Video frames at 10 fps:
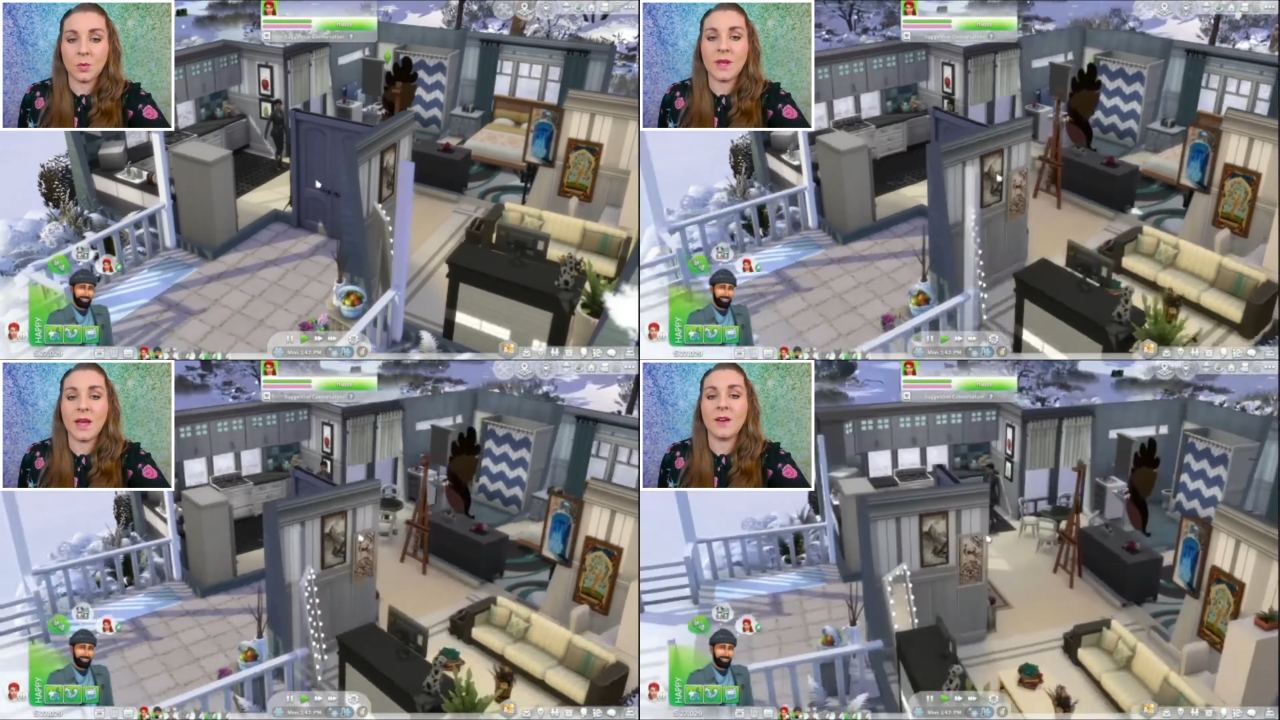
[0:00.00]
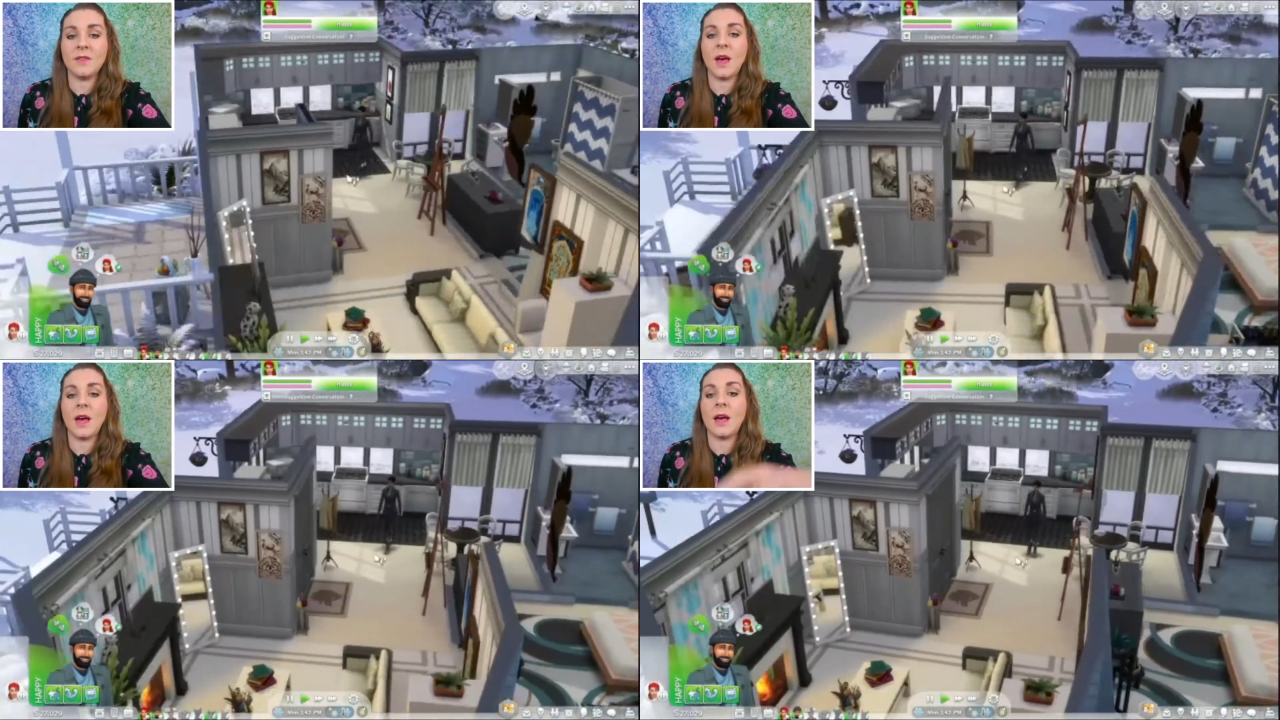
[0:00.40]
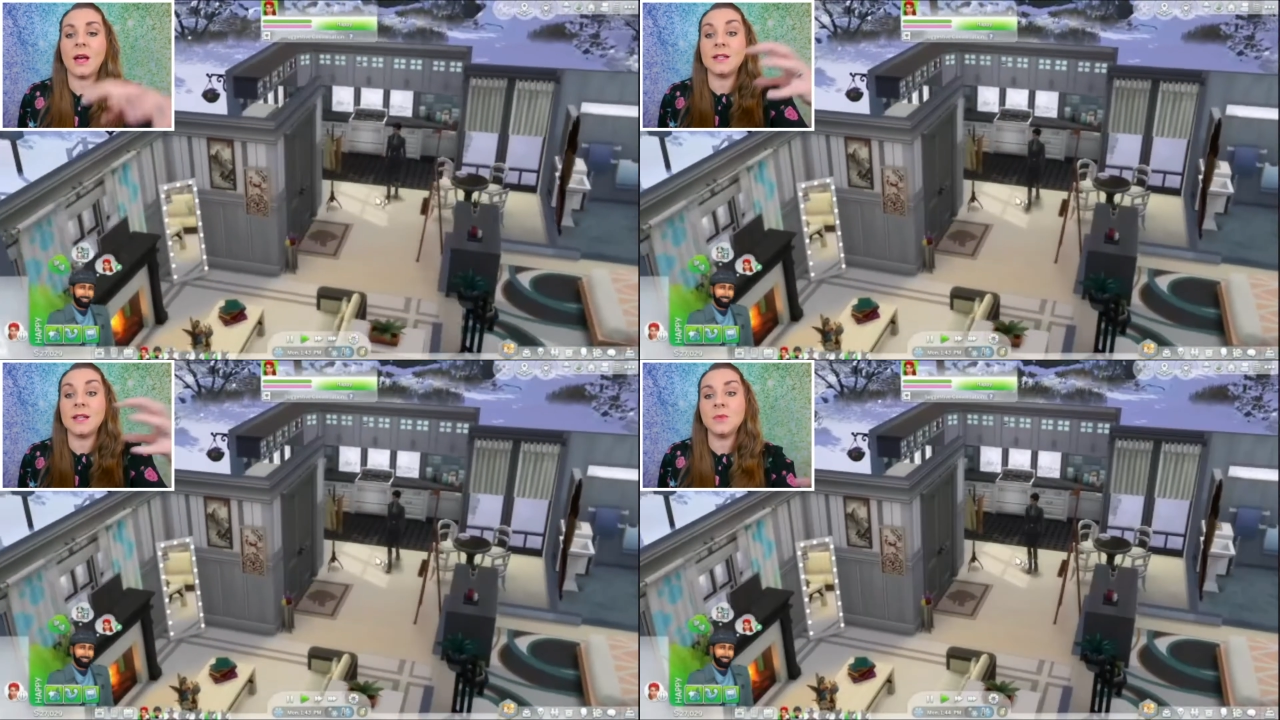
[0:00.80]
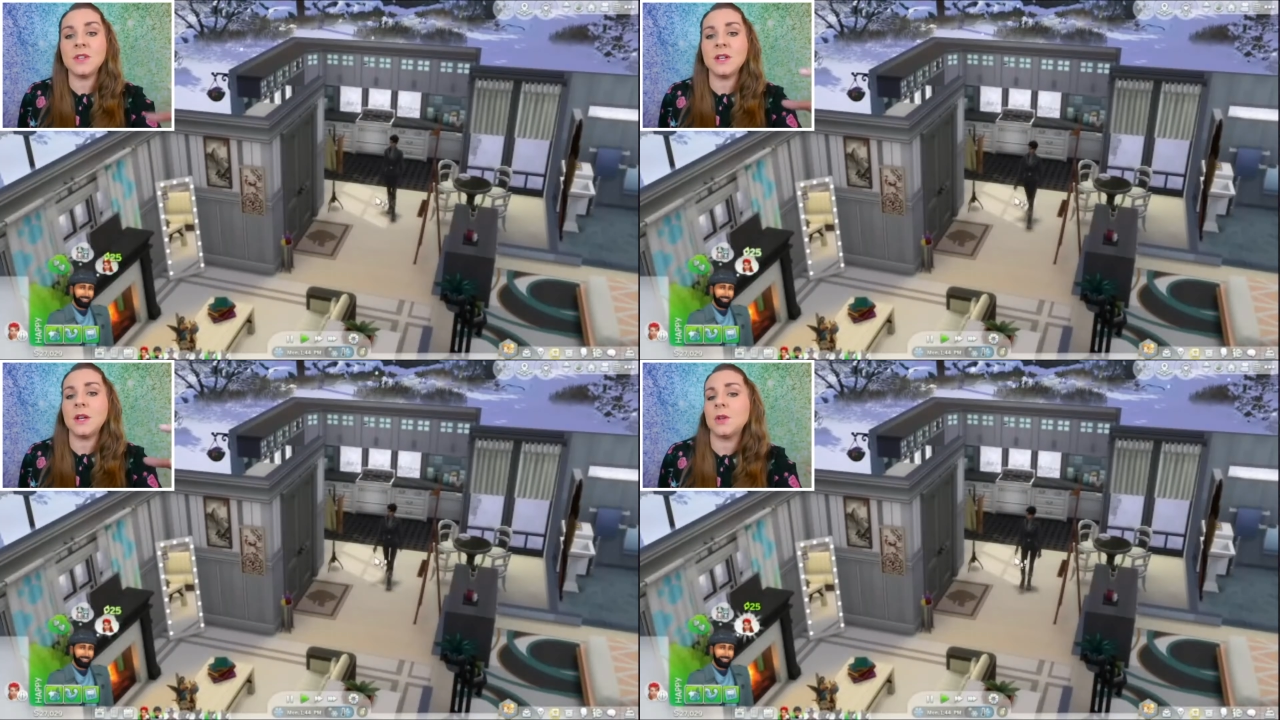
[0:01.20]
have
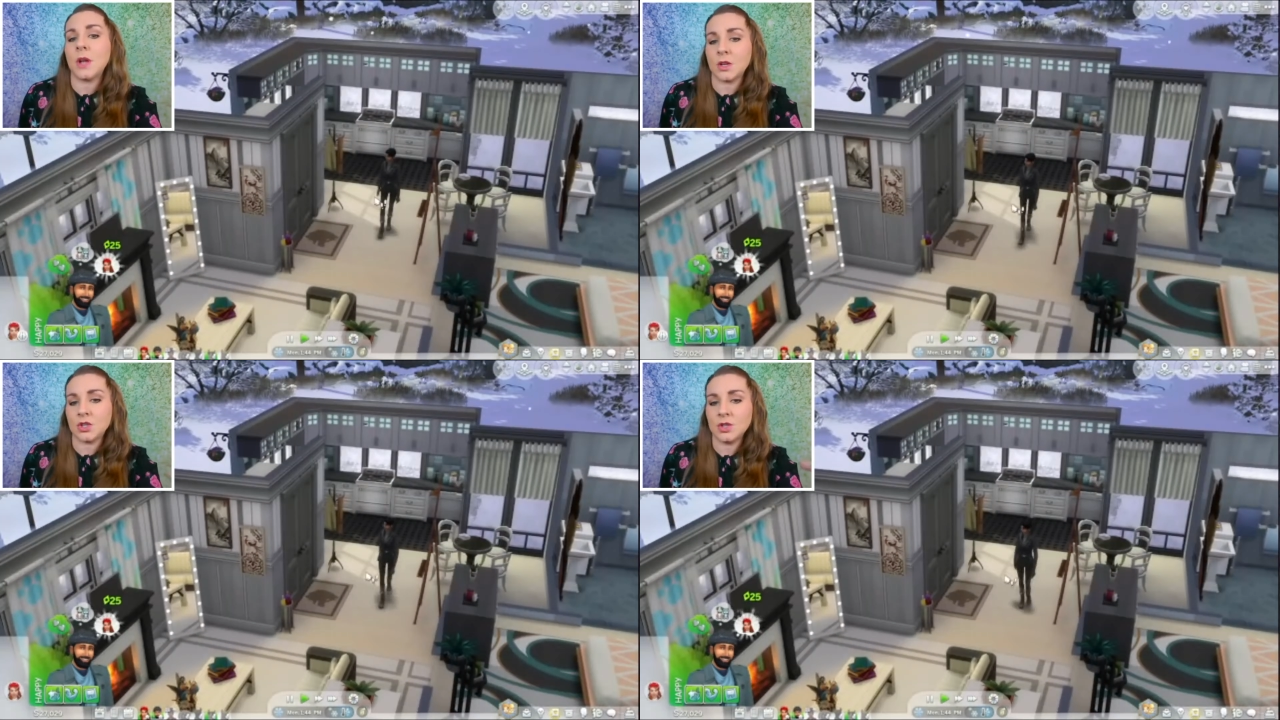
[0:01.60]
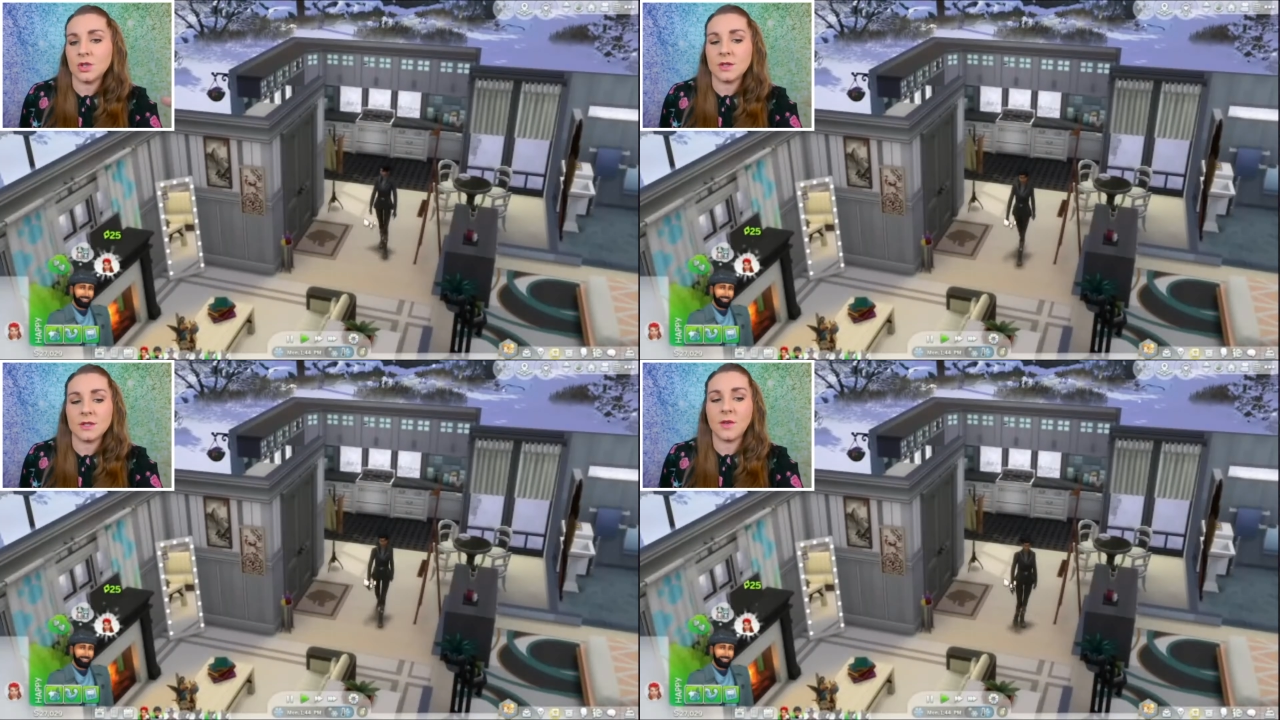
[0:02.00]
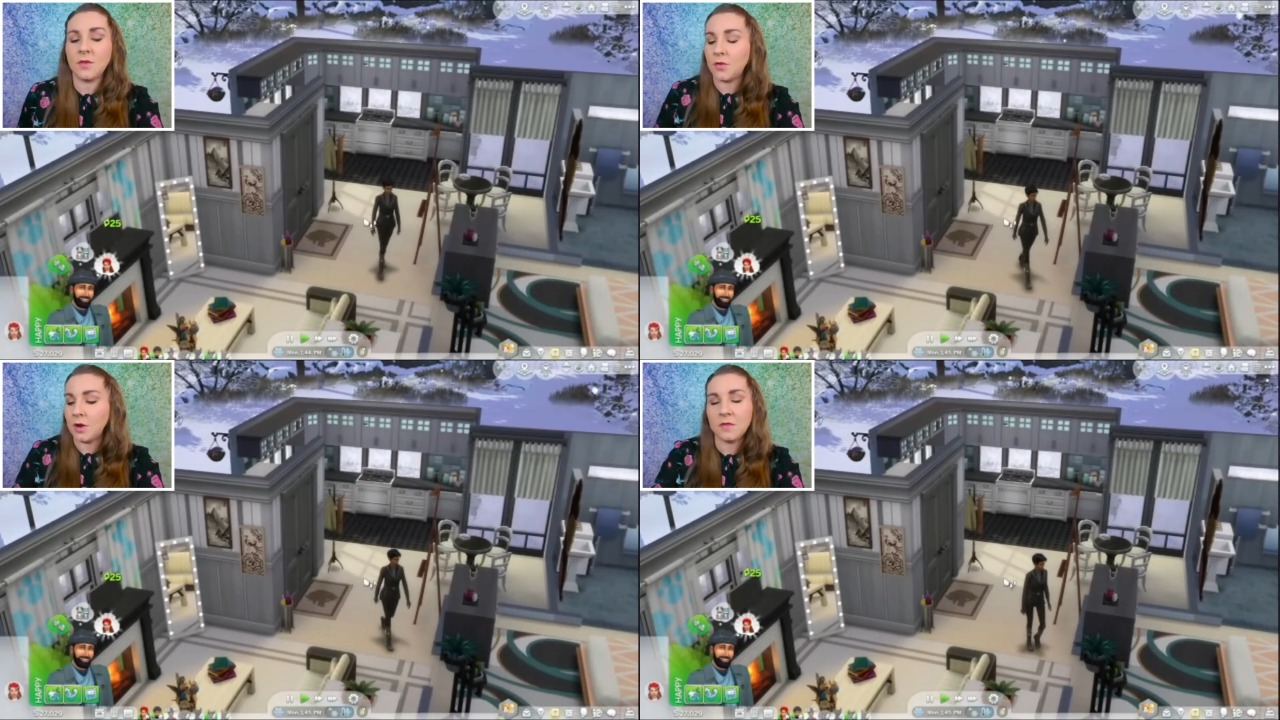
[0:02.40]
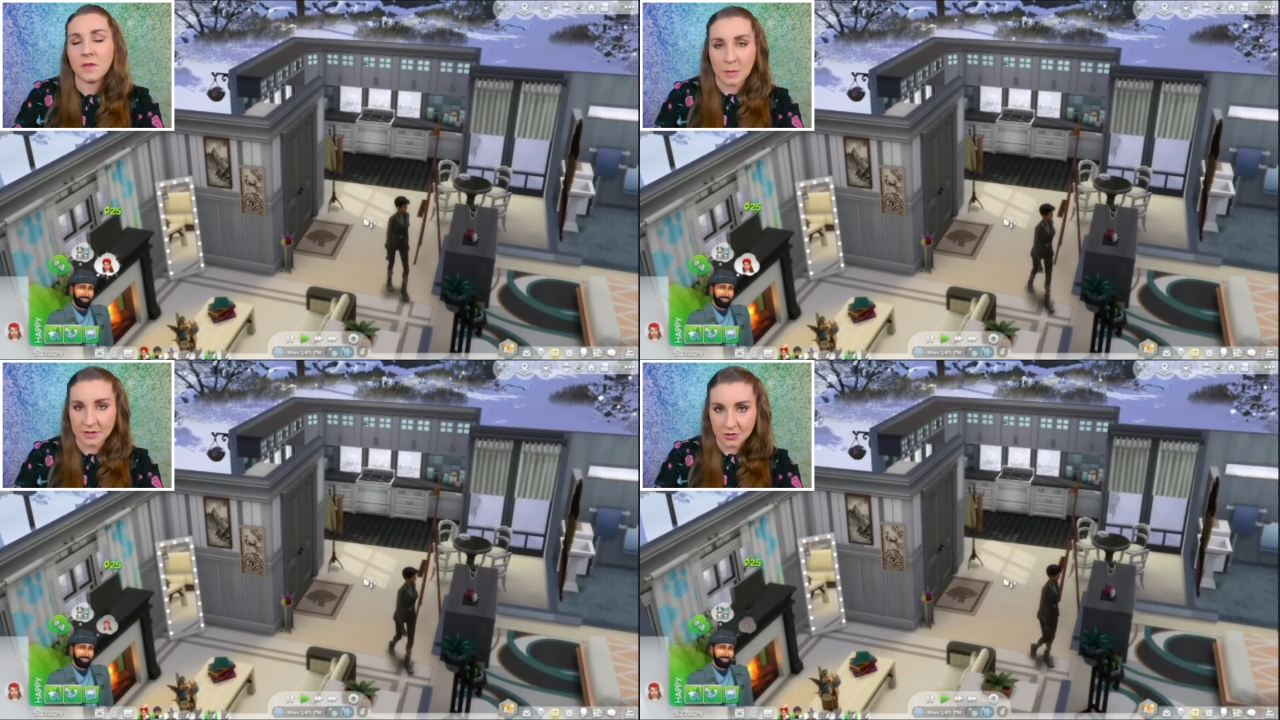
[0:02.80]
attempted an introduction to this very famous